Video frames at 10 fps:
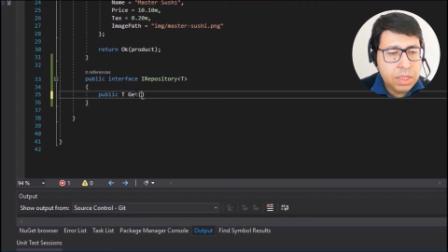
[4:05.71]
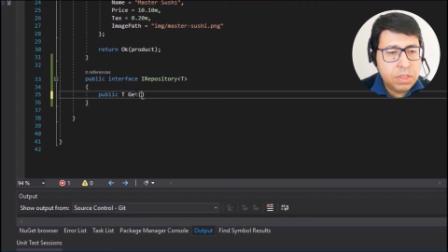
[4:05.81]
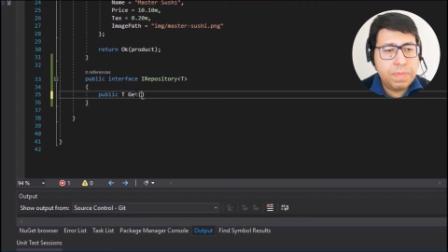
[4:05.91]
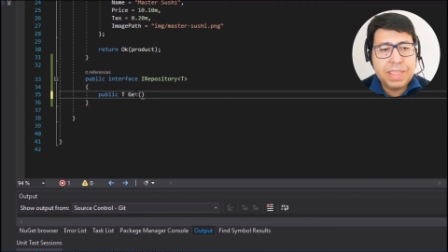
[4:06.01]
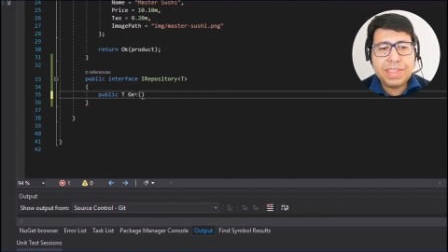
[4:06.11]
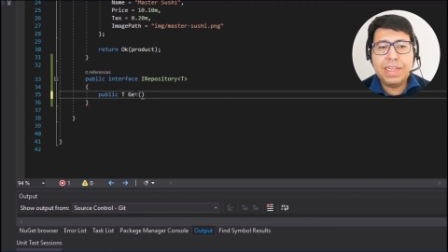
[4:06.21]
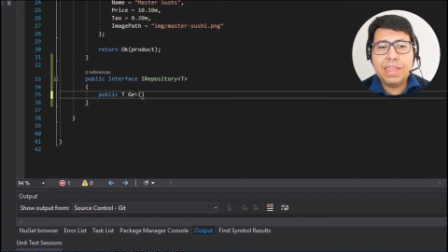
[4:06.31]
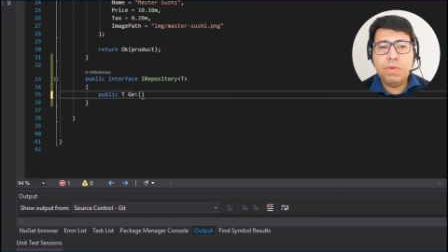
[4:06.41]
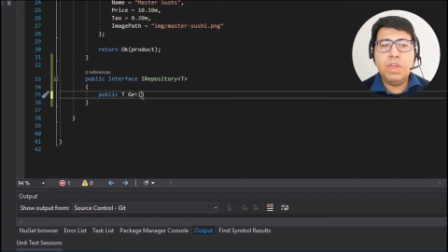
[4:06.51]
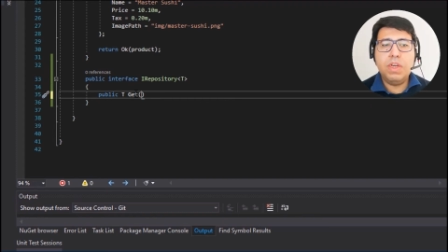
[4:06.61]
So
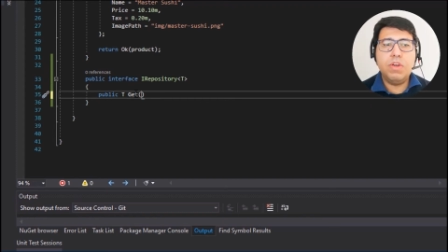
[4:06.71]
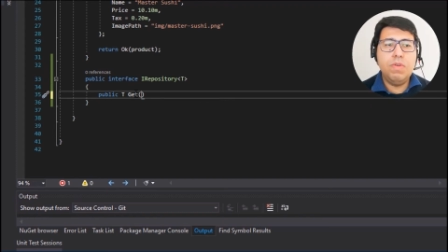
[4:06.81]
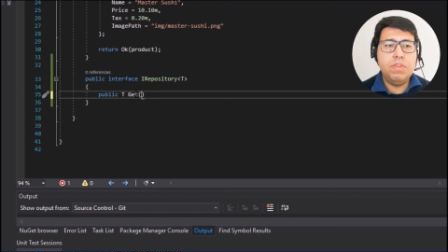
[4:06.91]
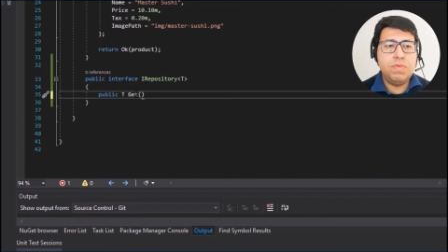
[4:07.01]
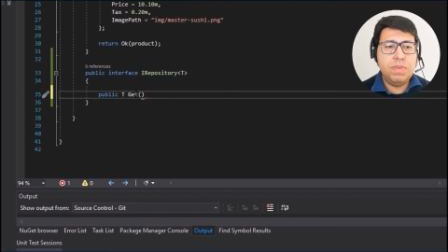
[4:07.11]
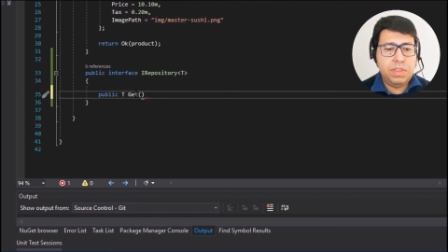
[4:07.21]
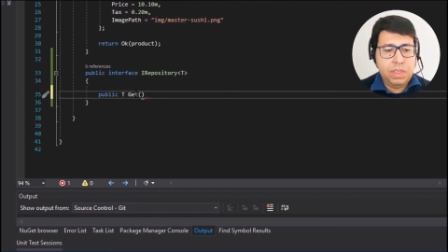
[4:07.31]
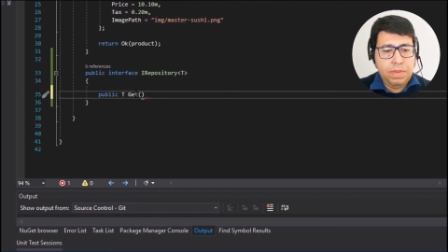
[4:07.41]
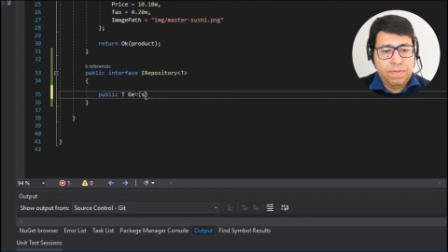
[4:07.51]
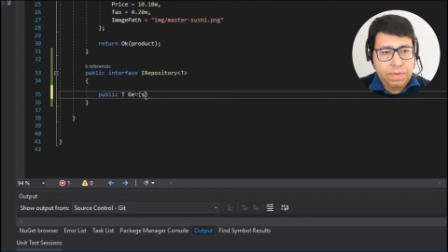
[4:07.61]
basically we are going to
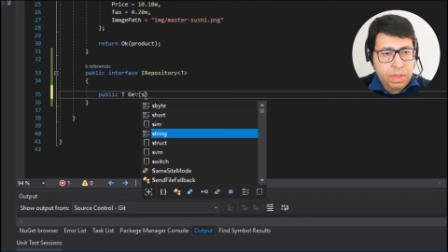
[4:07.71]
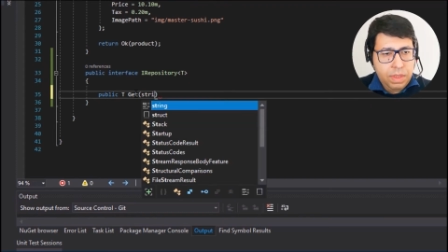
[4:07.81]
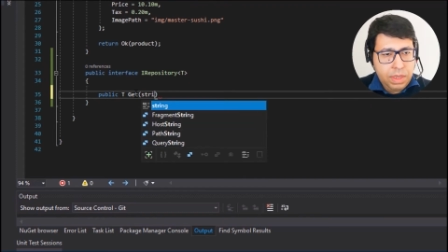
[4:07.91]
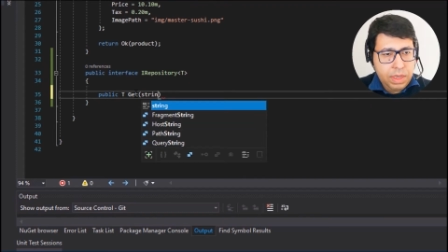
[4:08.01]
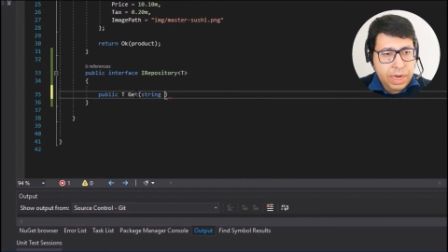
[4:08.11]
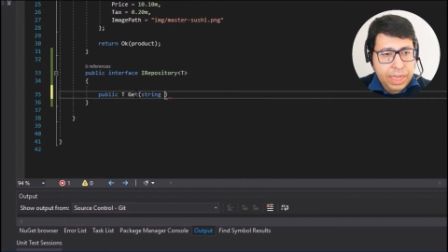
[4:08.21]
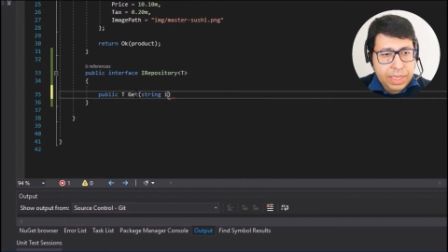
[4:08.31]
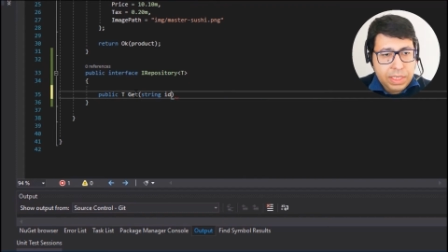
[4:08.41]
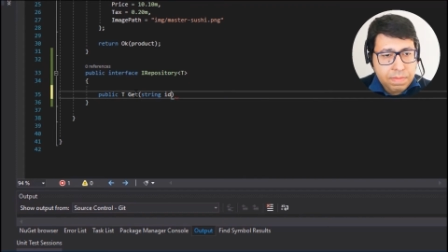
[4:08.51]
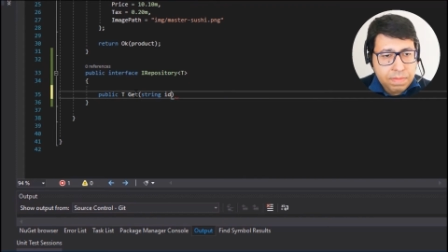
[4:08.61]
receive an
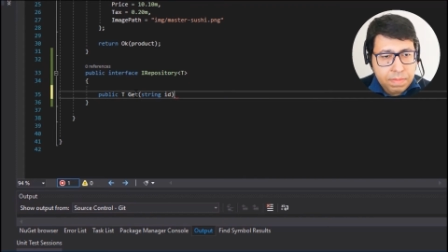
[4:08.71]
ID,